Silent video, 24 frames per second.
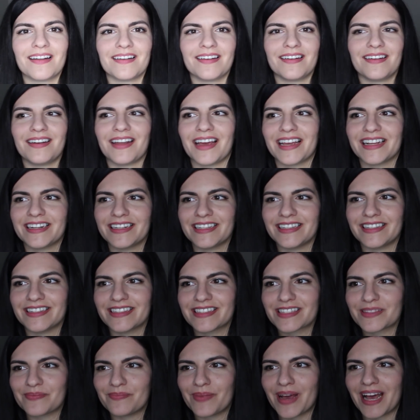
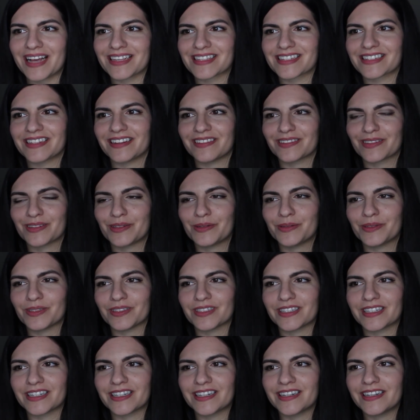90s pastel
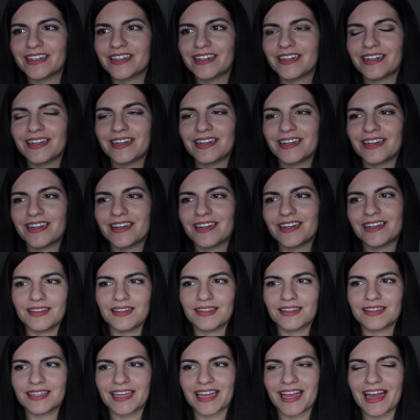cooler.
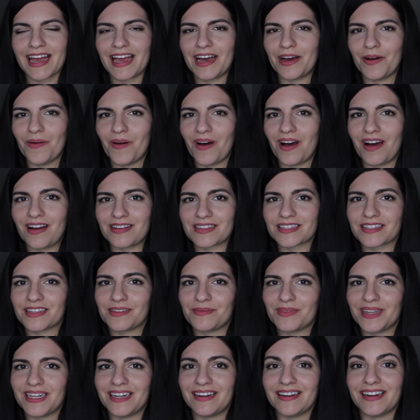Like, how
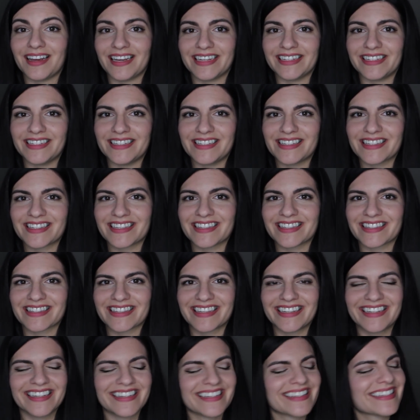awesome in 90s is
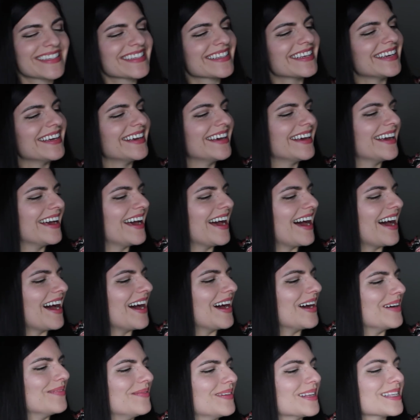this?
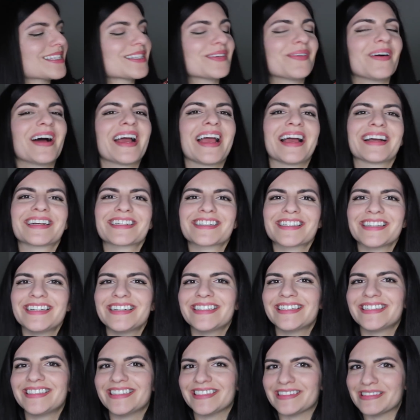So I actually
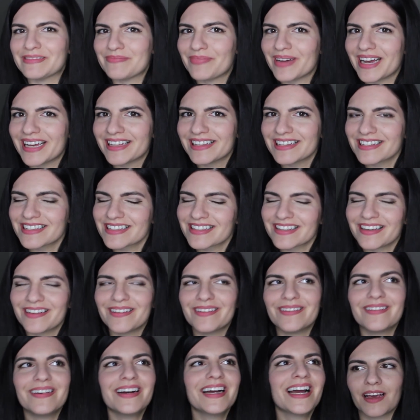didn't buy this
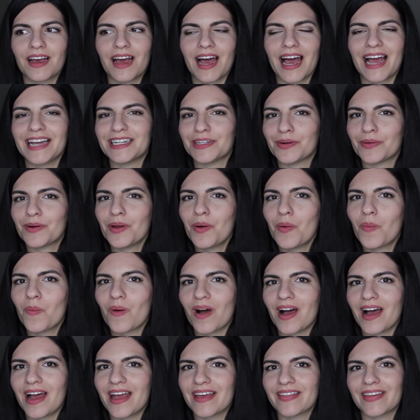though. I don't know
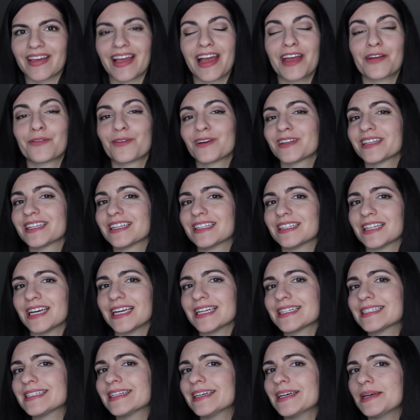why, like I really
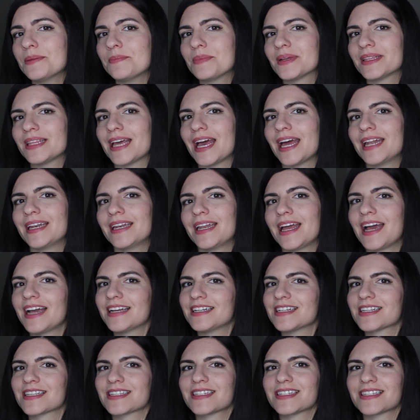liked it, but then I
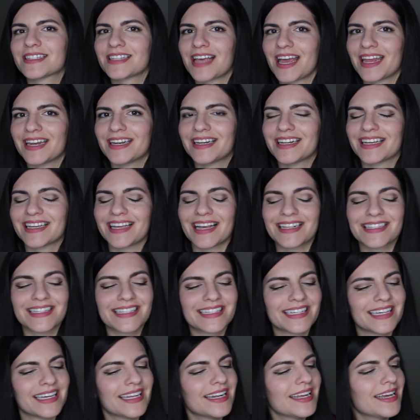just decided against
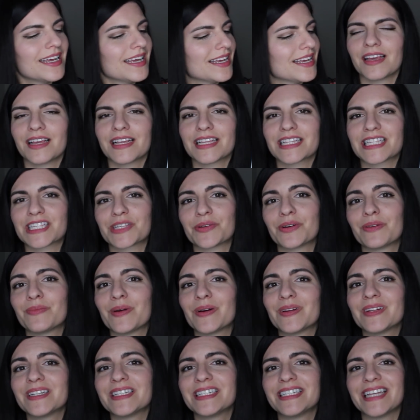it. So
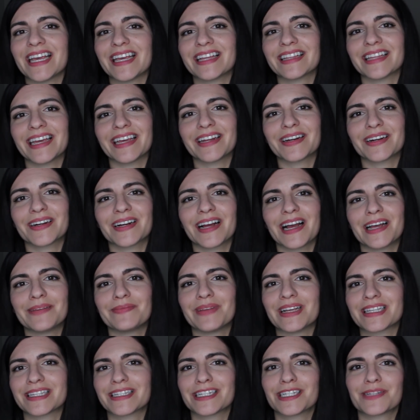about a day later, I
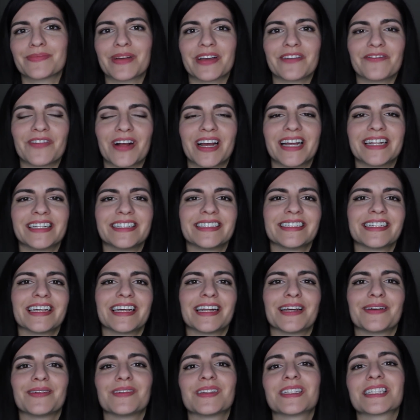messaged my friend and
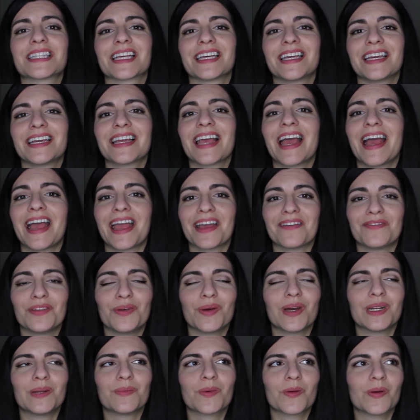I was like, hey, if you
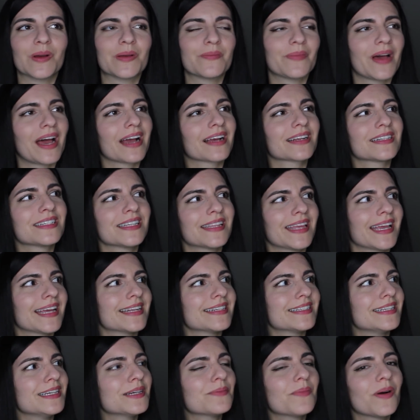end up going back to the
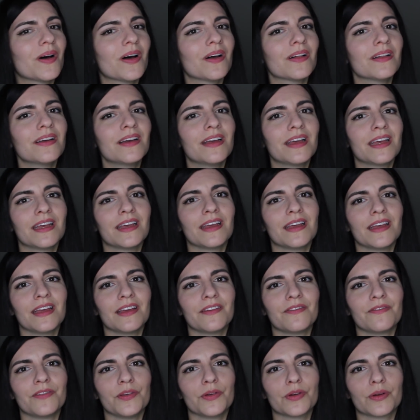antique mall,
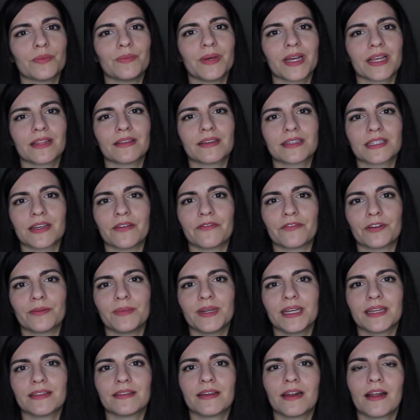if you could pick this up for
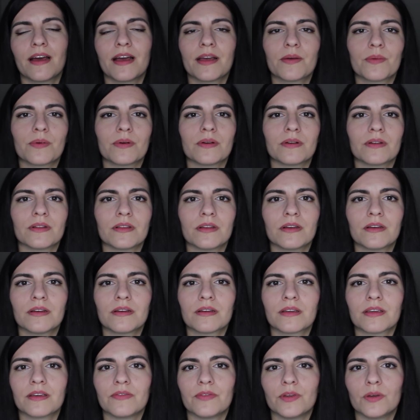me and then I will
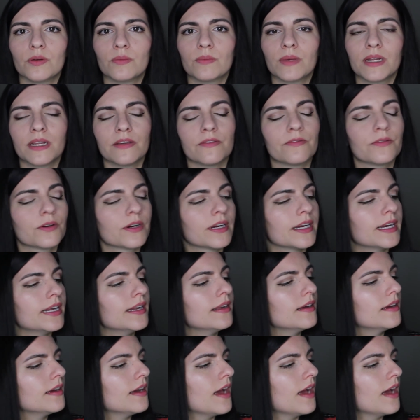give you money for it.